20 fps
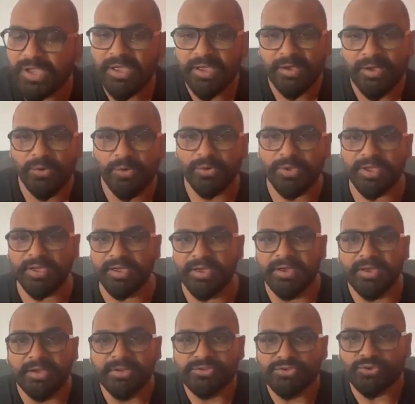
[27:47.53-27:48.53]
Okay,
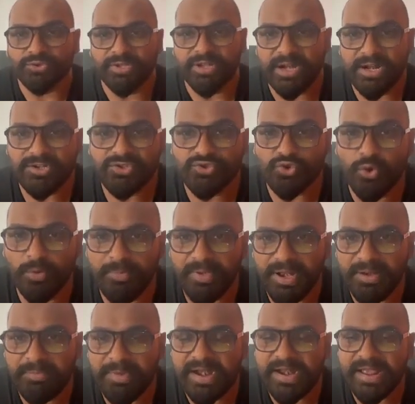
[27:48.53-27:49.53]
so there are so
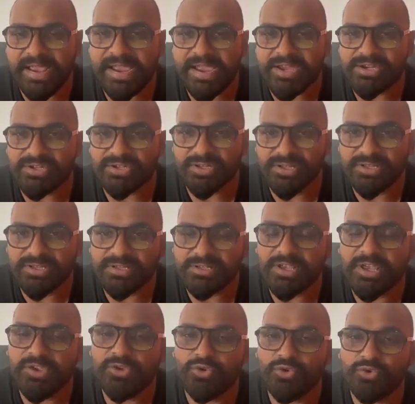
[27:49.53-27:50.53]
many medications
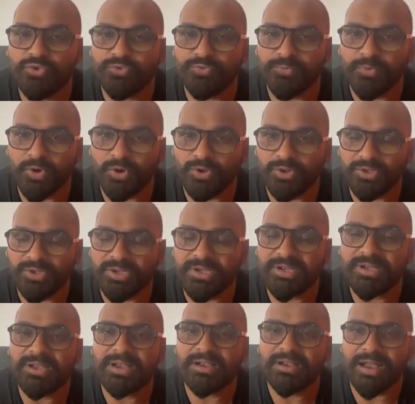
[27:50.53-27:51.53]
used for
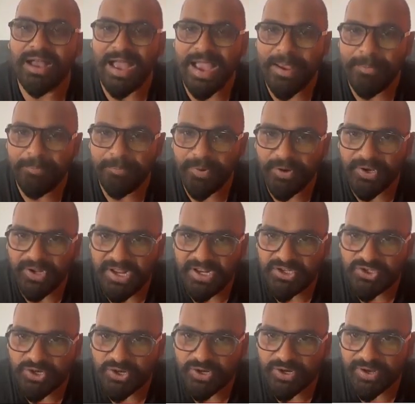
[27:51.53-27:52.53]
the
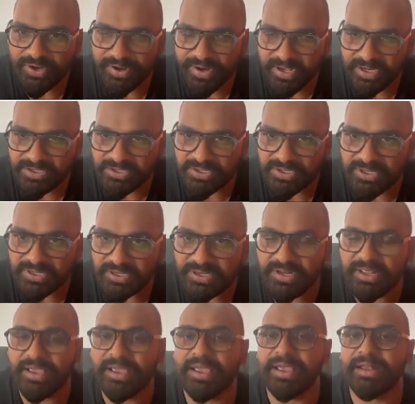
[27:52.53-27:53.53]
hypertension reduction
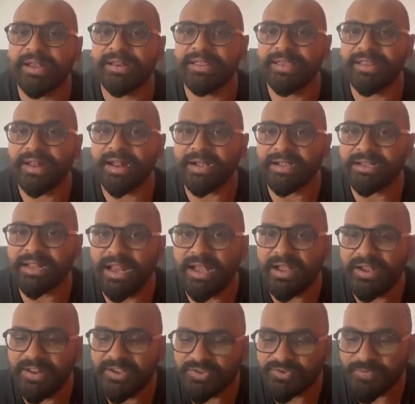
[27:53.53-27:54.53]
and erectile
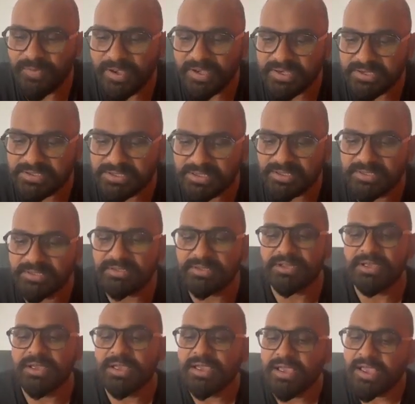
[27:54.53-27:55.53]
dysfunction.
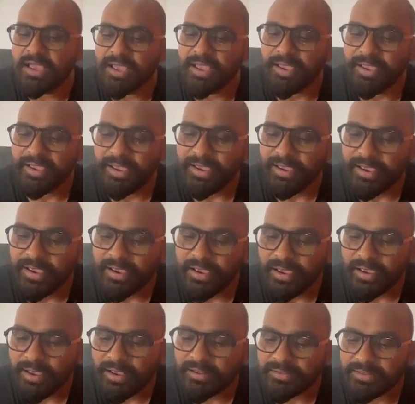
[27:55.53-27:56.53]

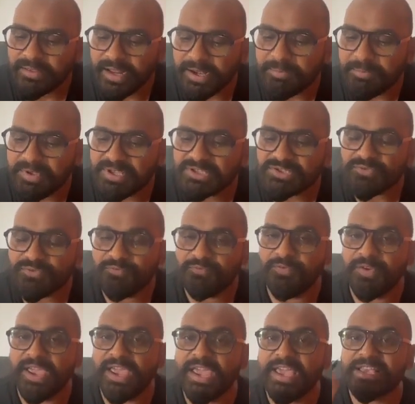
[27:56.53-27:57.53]
That means
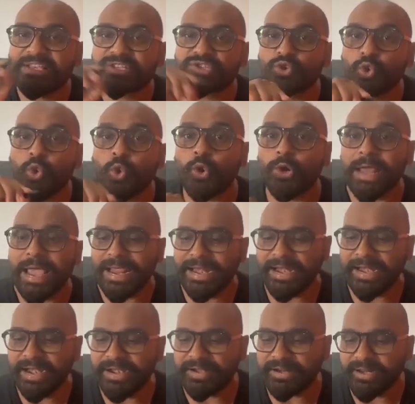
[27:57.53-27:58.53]

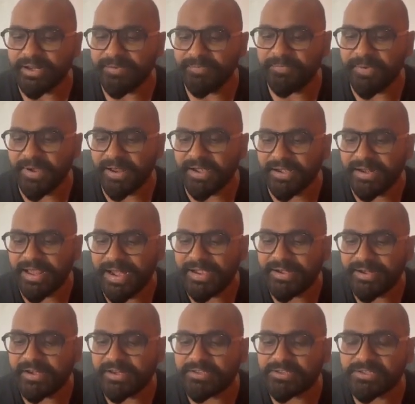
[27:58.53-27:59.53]
vasodilatory effect,
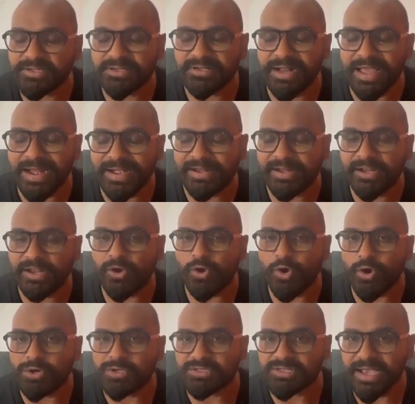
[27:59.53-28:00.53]
nitric
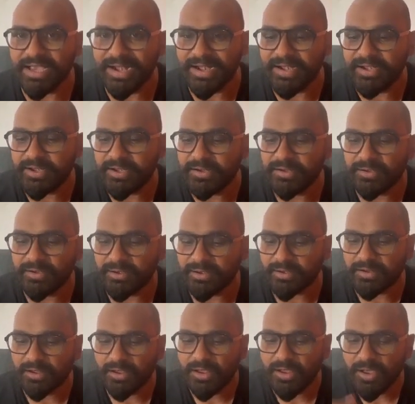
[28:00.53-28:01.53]
oxide
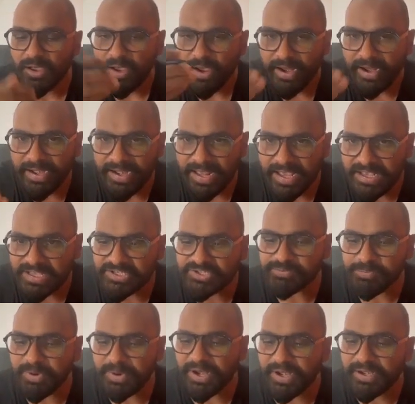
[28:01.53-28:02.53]

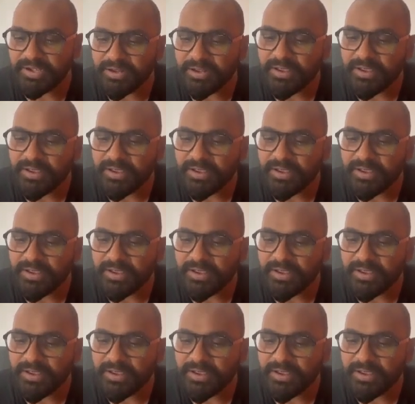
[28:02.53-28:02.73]
enhancement,